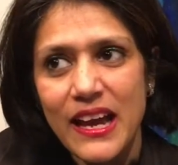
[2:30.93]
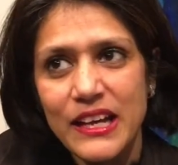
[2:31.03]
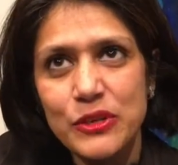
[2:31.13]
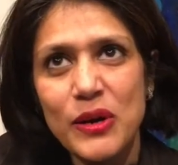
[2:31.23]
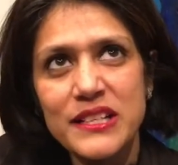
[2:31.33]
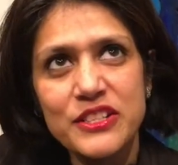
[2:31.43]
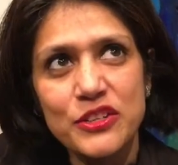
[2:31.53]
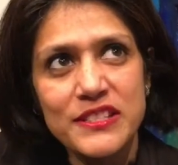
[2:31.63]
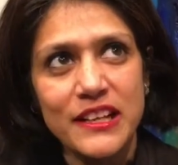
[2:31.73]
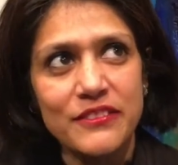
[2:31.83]
And you ask
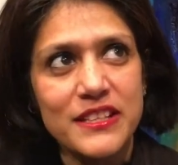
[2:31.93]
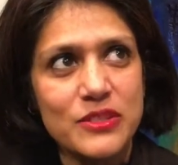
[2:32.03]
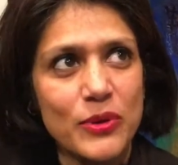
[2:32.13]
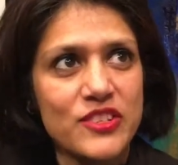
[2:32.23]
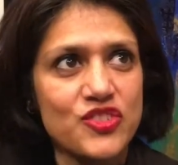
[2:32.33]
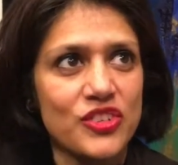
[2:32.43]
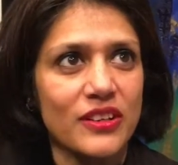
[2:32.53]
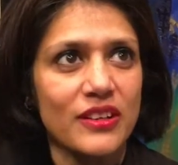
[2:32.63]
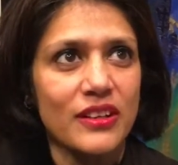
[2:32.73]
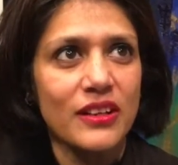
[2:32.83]
yourself this
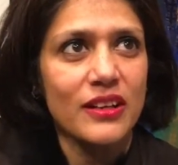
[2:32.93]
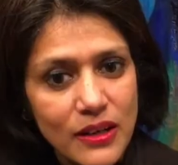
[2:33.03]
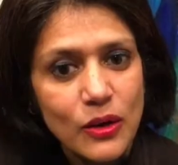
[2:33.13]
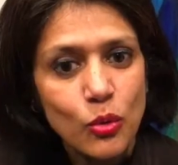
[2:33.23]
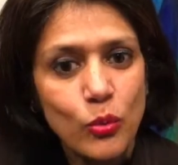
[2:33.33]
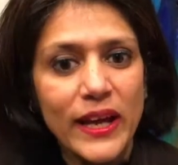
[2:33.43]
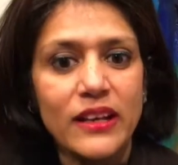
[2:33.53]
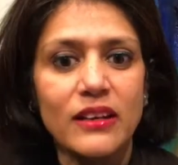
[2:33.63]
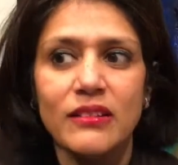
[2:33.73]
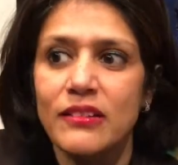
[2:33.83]
question
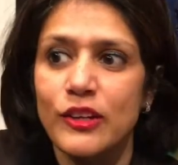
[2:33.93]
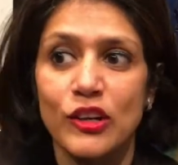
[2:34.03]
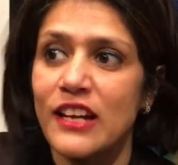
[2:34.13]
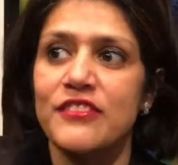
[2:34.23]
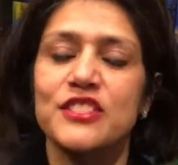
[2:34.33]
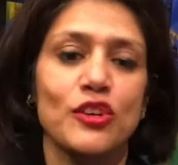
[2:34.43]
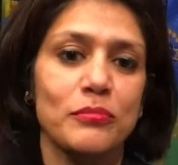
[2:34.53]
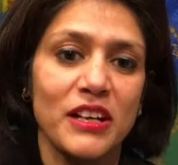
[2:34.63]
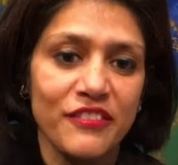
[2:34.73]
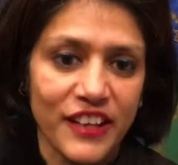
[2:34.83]
when your life is
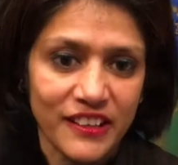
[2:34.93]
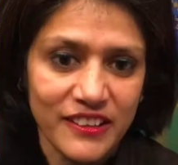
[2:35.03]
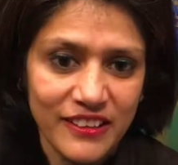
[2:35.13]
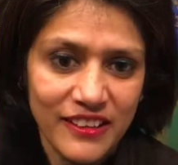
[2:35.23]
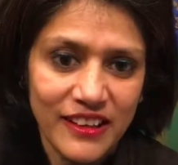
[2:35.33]
not perfect.